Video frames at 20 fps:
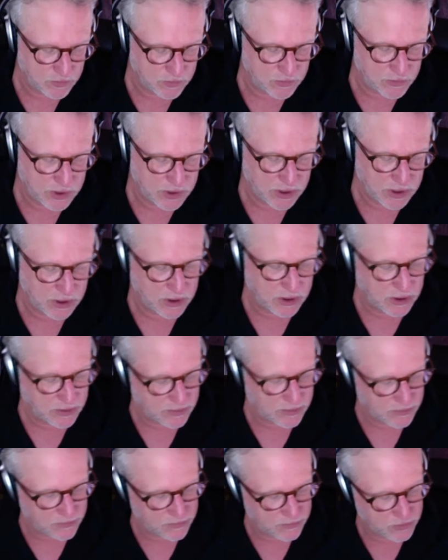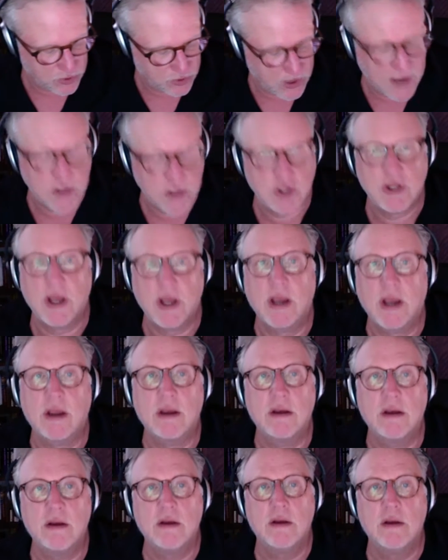TransTech,
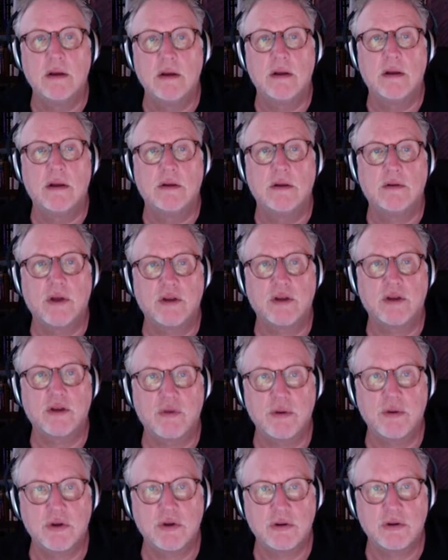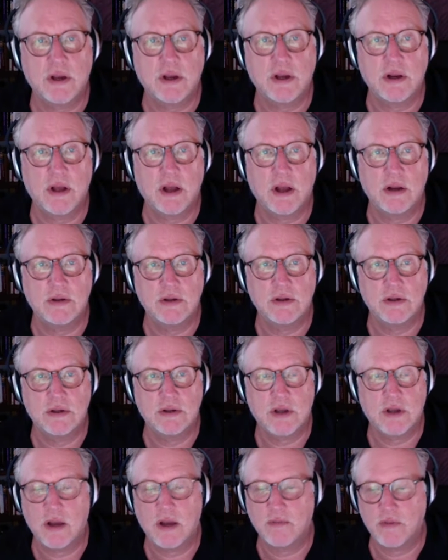Transformational Technologies
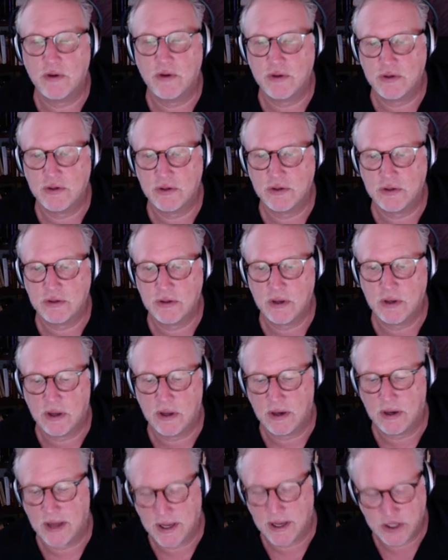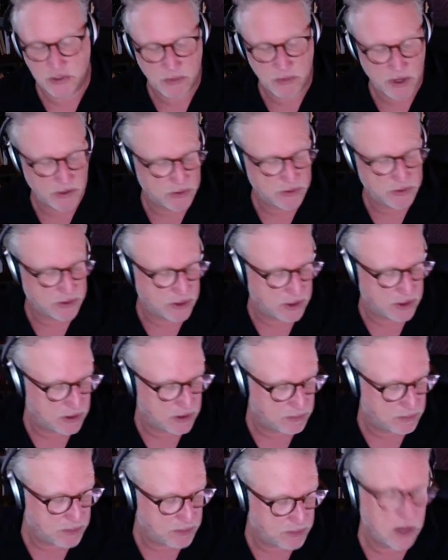conference last month
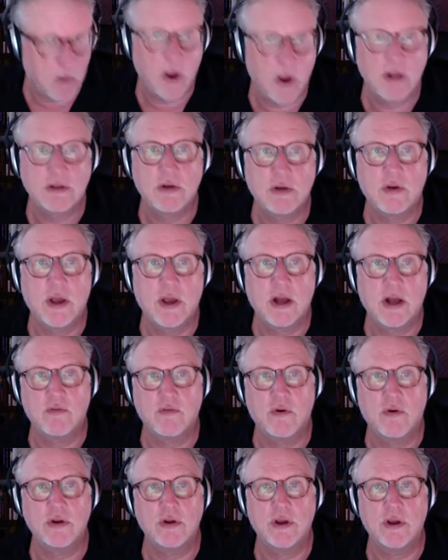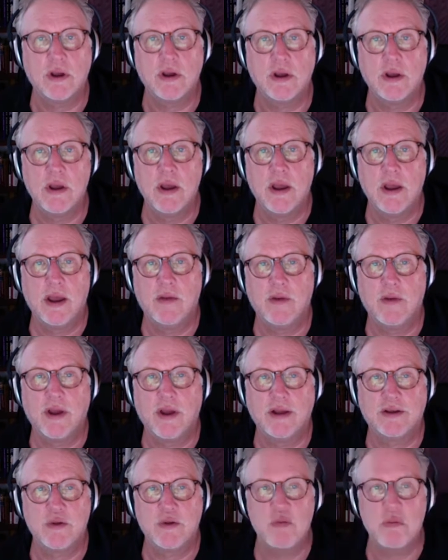in Palo Alto, California, and we
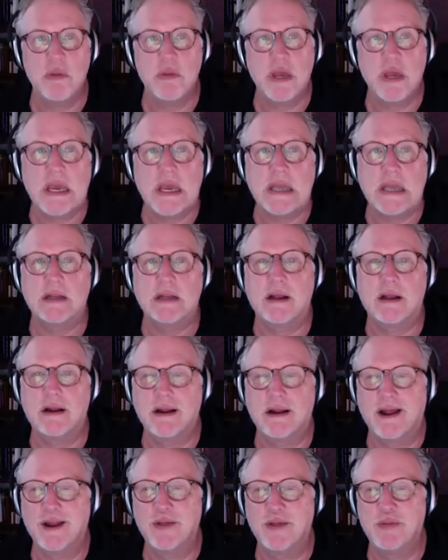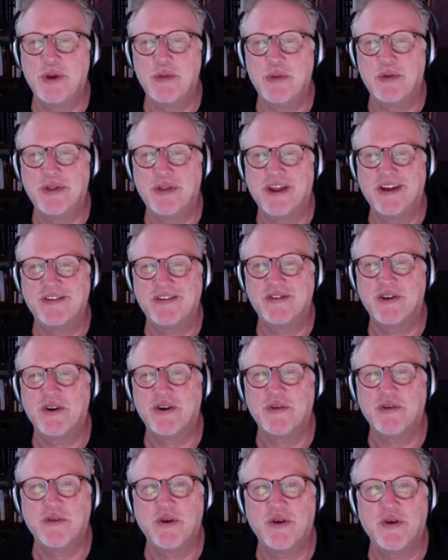got to meet a lot of the people that I was
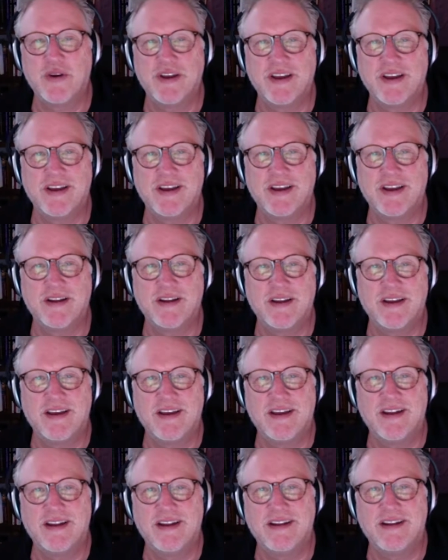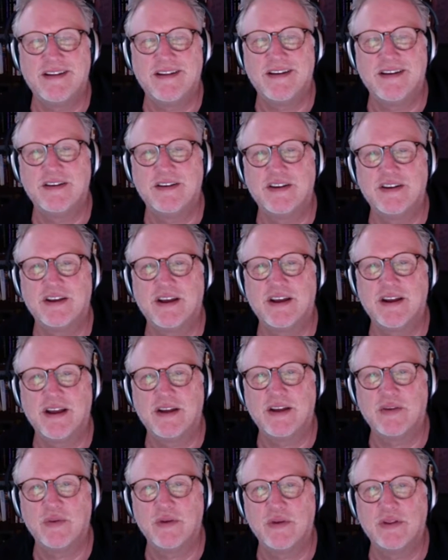interviewing and to
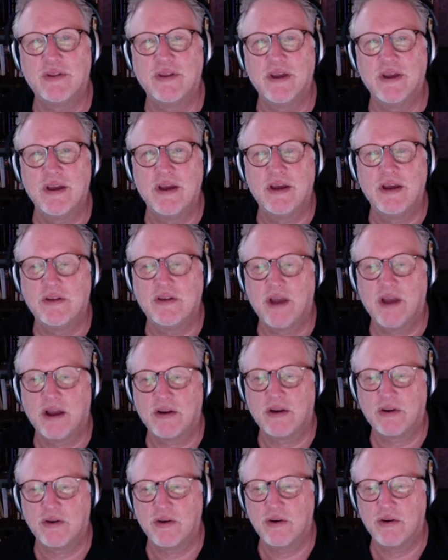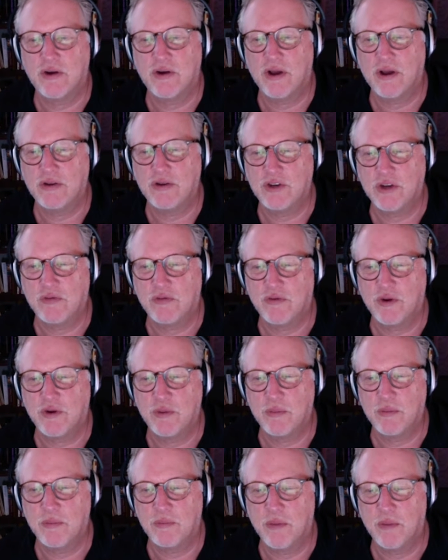connect with Dr.
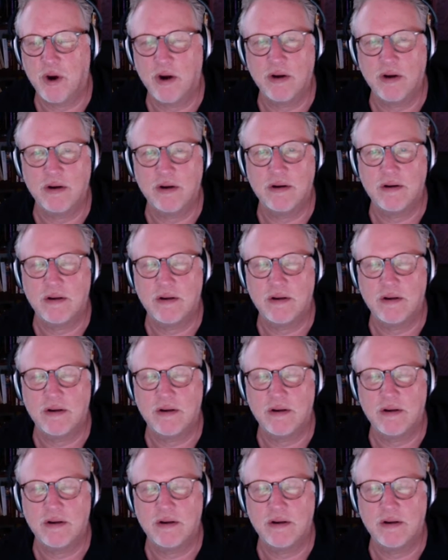Jeffrey Martin.